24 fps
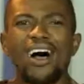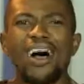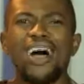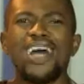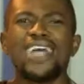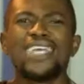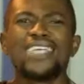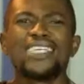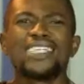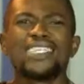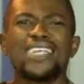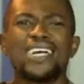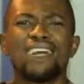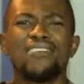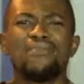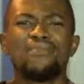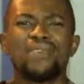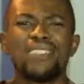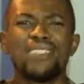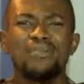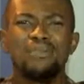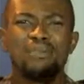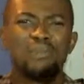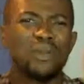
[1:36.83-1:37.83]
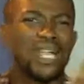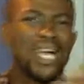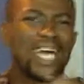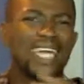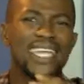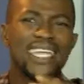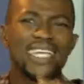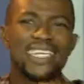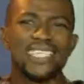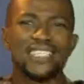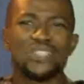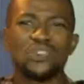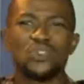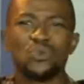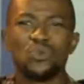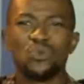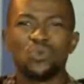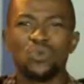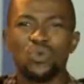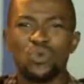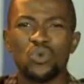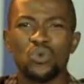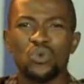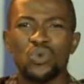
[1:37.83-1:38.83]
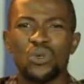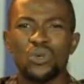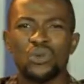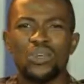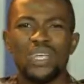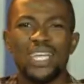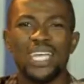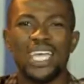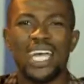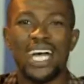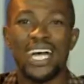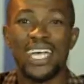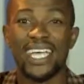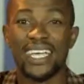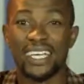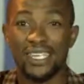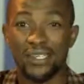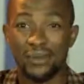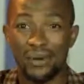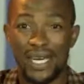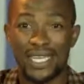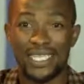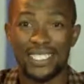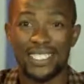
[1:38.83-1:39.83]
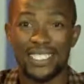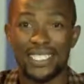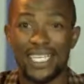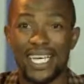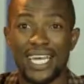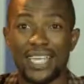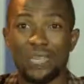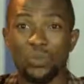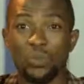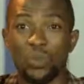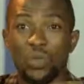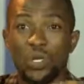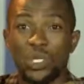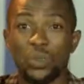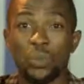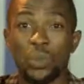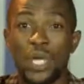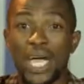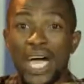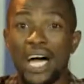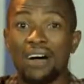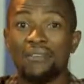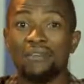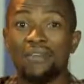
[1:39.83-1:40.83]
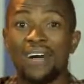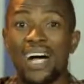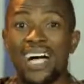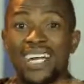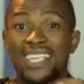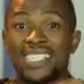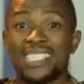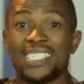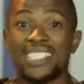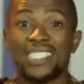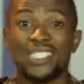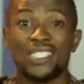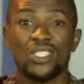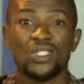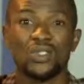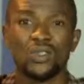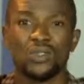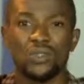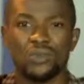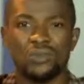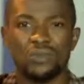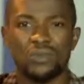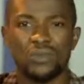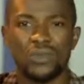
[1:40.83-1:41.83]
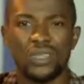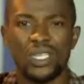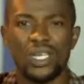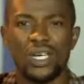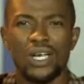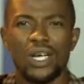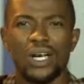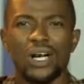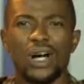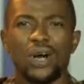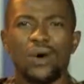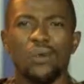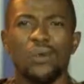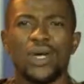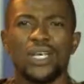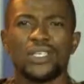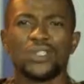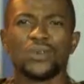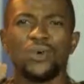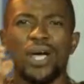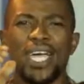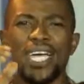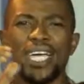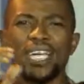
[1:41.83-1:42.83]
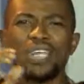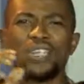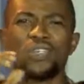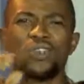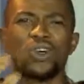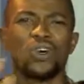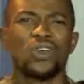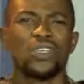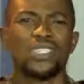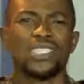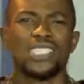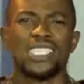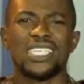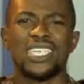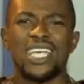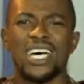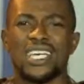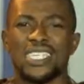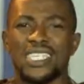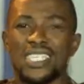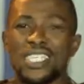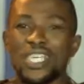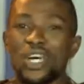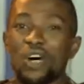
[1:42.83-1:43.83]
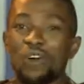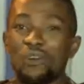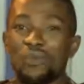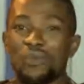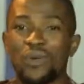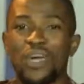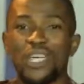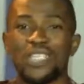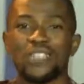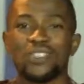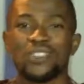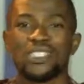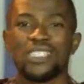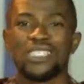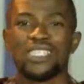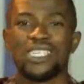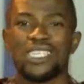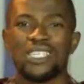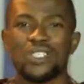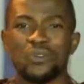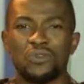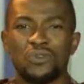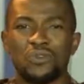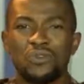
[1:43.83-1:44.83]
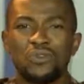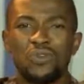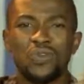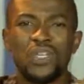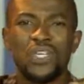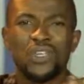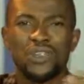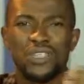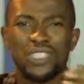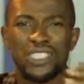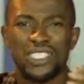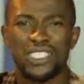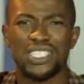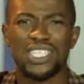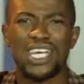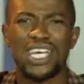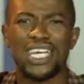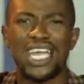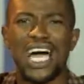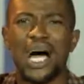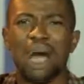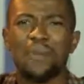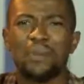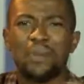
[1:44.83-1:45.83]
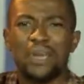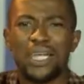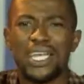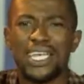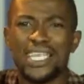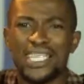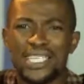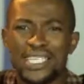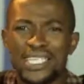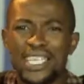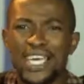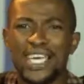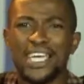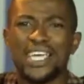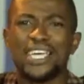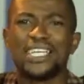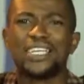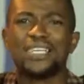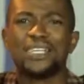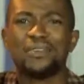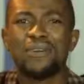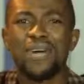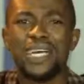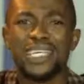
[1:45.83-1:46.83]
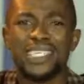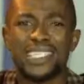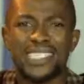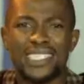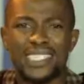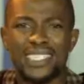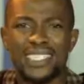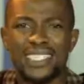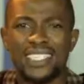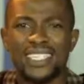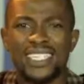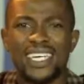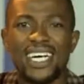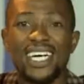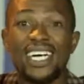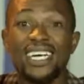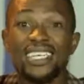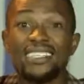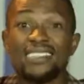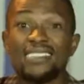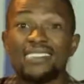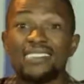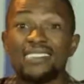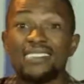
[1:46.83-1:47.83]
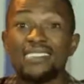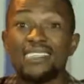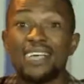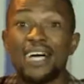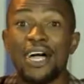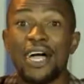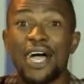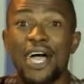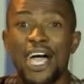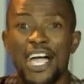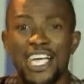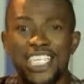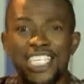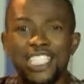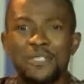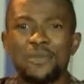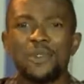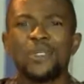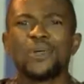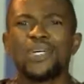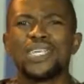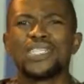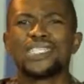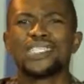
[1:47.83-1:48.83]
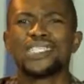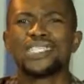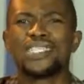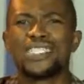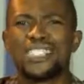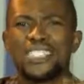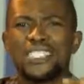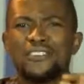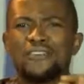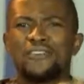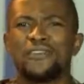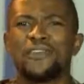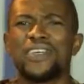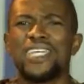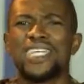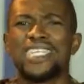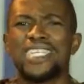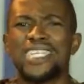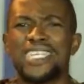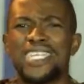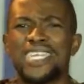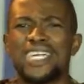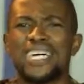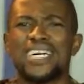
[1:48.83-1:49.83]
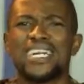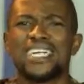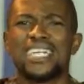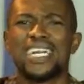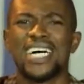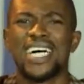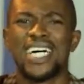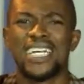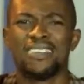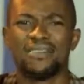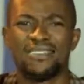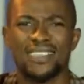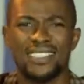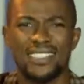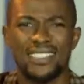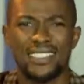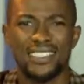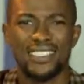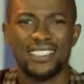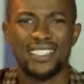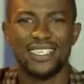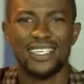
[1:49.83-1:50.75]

eyes have been blinded to who we really are in Christ and what we have access to. We are so engrossed in our self-righteousness to fully understand our place in Christ, hence experiencing defeat in our lives.